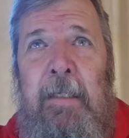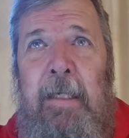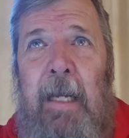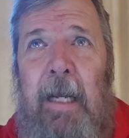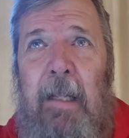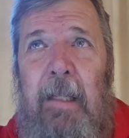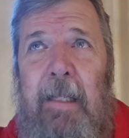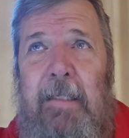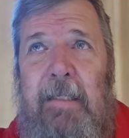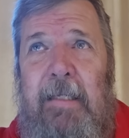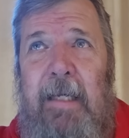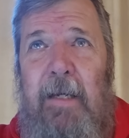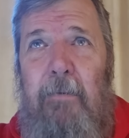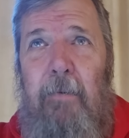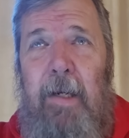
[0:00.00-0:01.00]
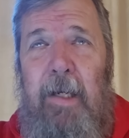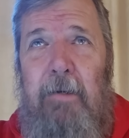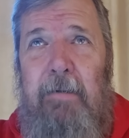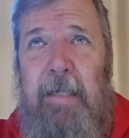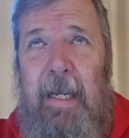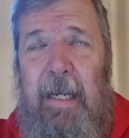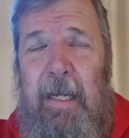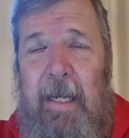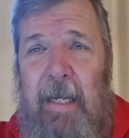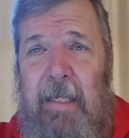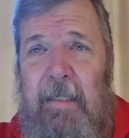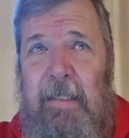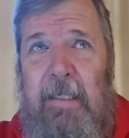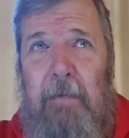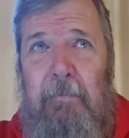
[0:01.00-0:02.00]
Yeah, let's see, when you take
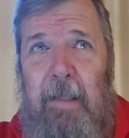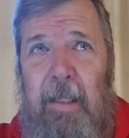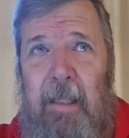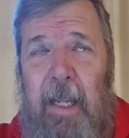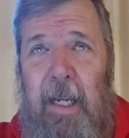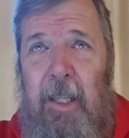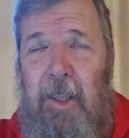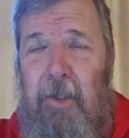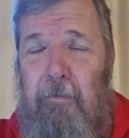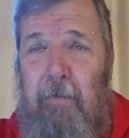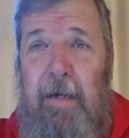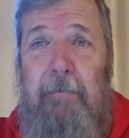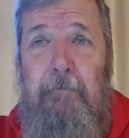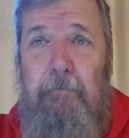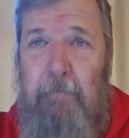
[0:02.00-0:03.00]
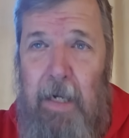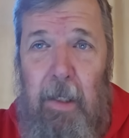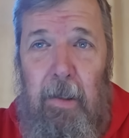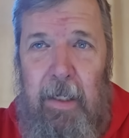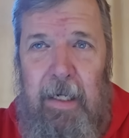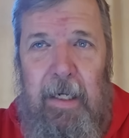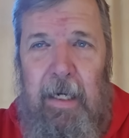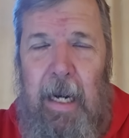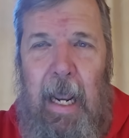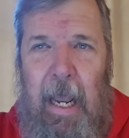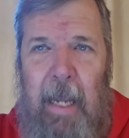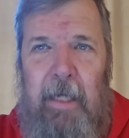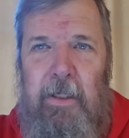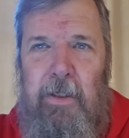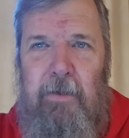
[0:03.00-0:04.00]
in something like 3 million
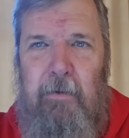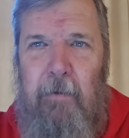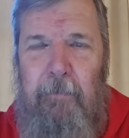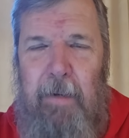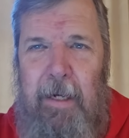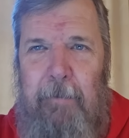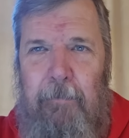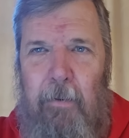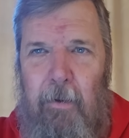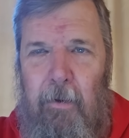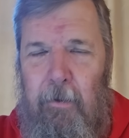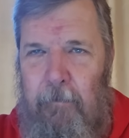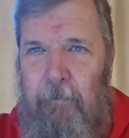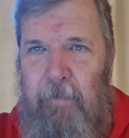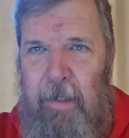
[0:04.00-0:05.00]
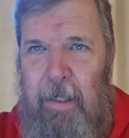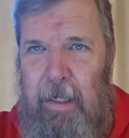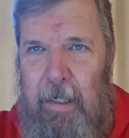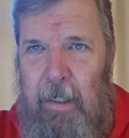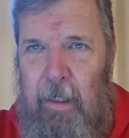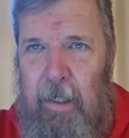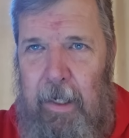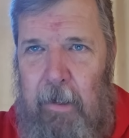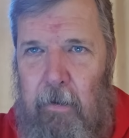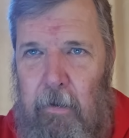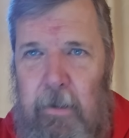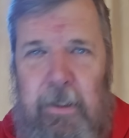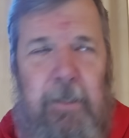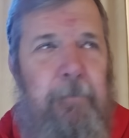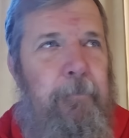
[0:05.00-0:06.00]
extra people,
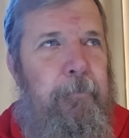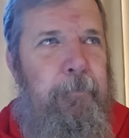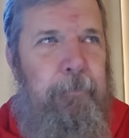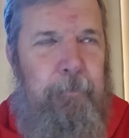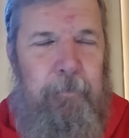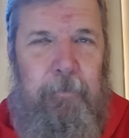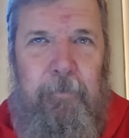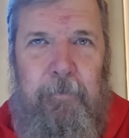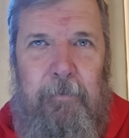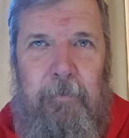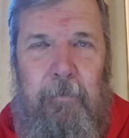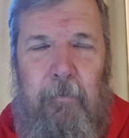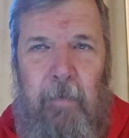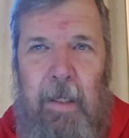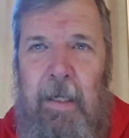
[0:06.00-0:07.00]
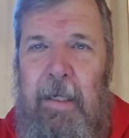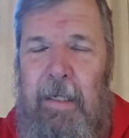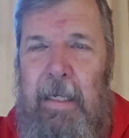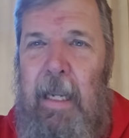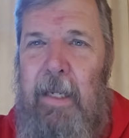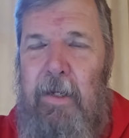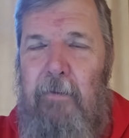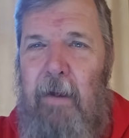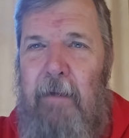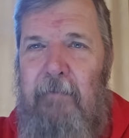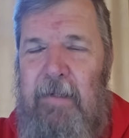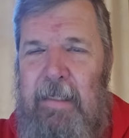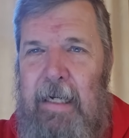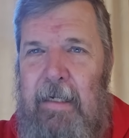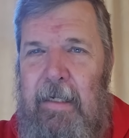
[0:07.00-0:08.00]
illegals, yeah, you have
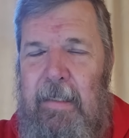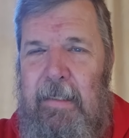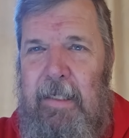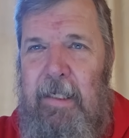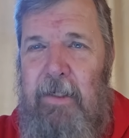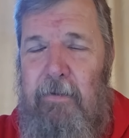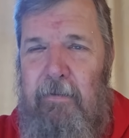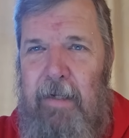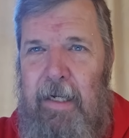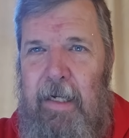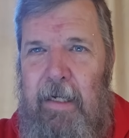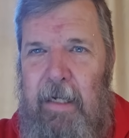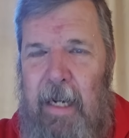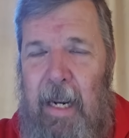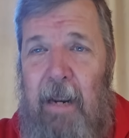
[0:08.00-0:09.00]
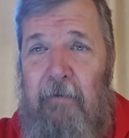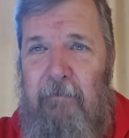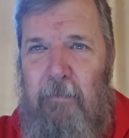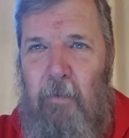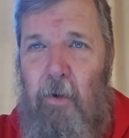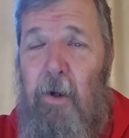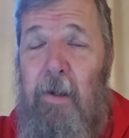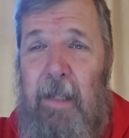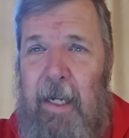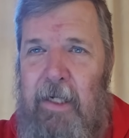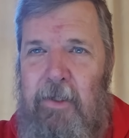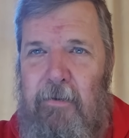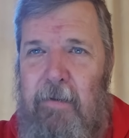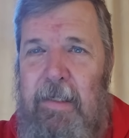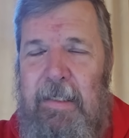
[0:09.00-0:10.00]
a tendency to need to have more
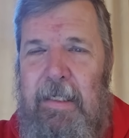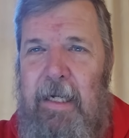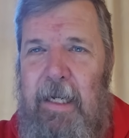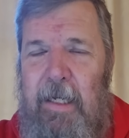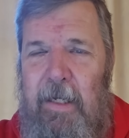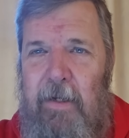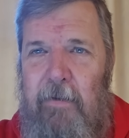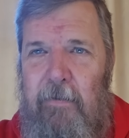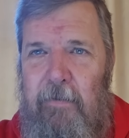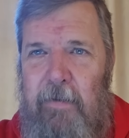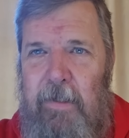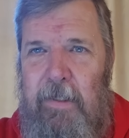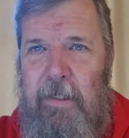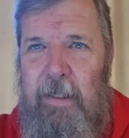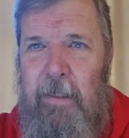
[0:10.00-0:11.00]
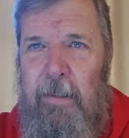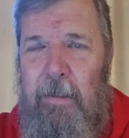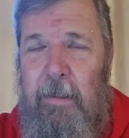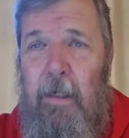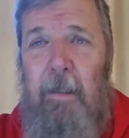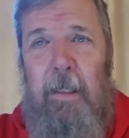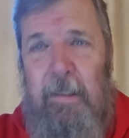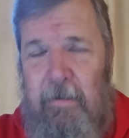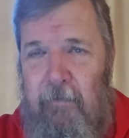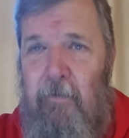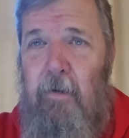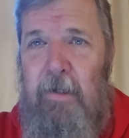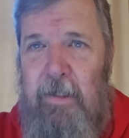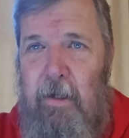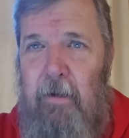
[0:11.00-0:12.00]
electricity used. Unless, of
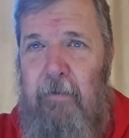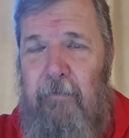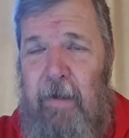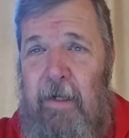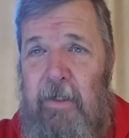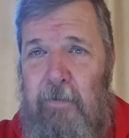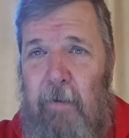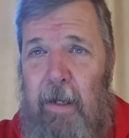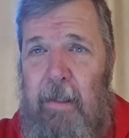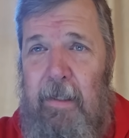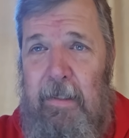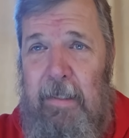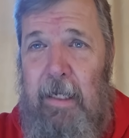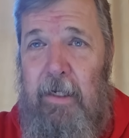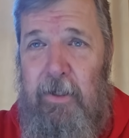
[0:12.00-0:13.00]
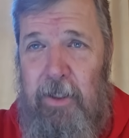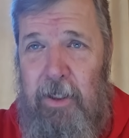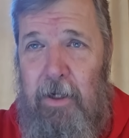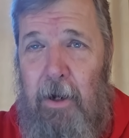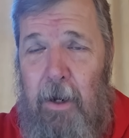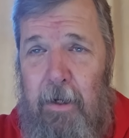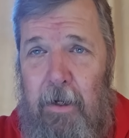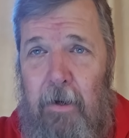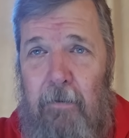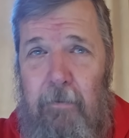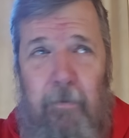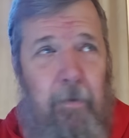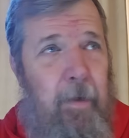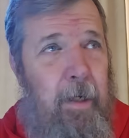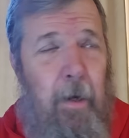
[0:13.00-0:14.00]
course, they're the Venezuelans out of Chicago
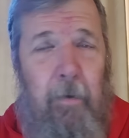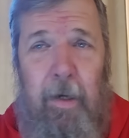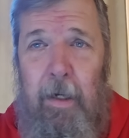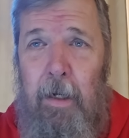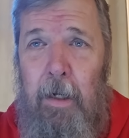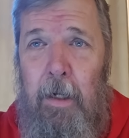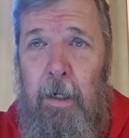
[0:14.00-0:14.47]
who are going,